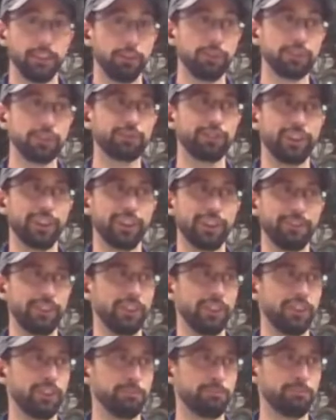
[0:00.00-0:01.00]
Wish we could have you
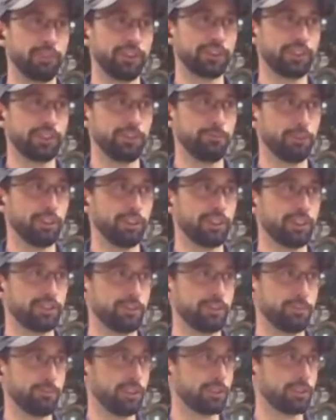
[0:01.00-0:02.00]
here in person, but this
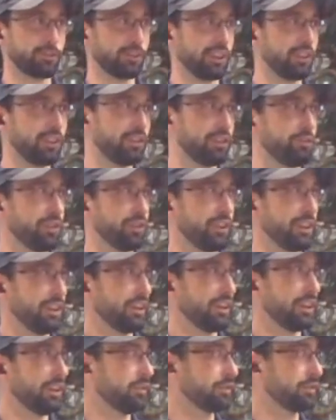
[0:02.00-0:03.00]
is the best we could do right
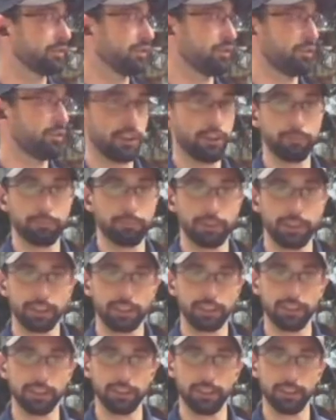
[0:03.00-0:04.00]
now, so I hope I
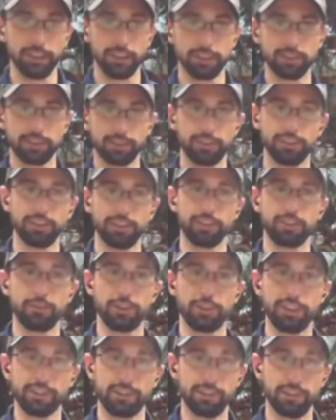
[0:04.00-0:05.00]
can answer all your
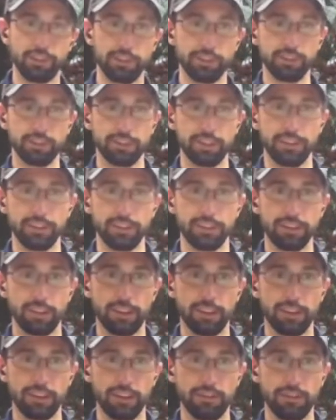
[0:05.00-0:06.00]
questions and
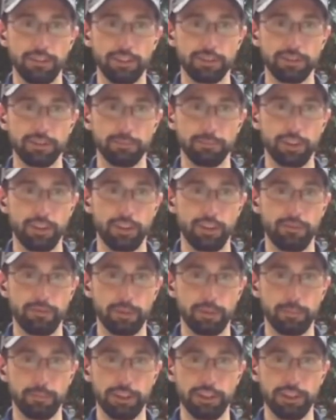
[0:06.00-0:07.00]
give you some good
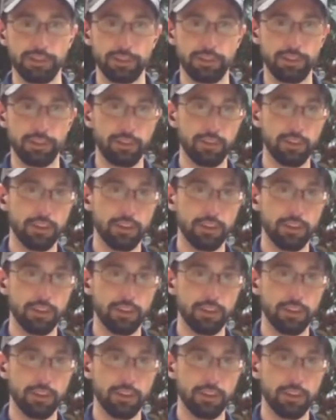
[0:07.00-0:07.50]
information.